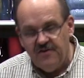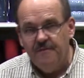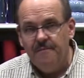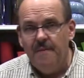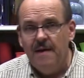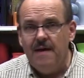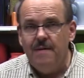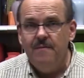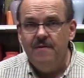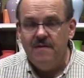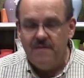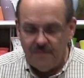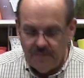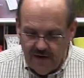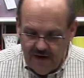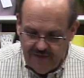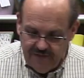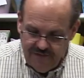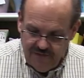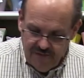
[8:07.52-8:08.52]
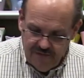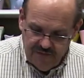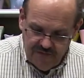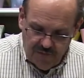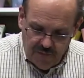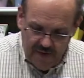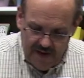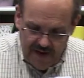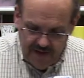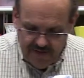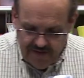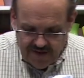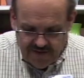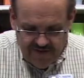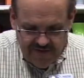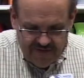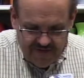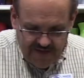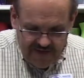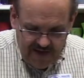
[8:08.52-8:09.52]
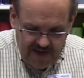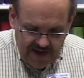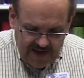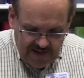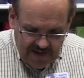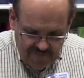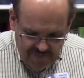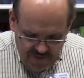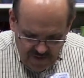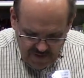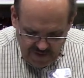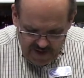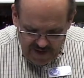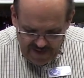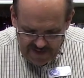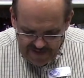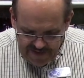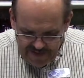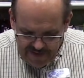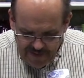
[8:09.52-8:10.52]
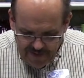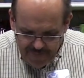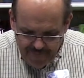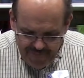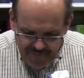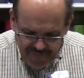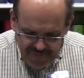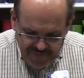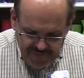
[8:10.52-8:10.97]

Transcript: of baby's breath to surround it, just to kind of give you an idea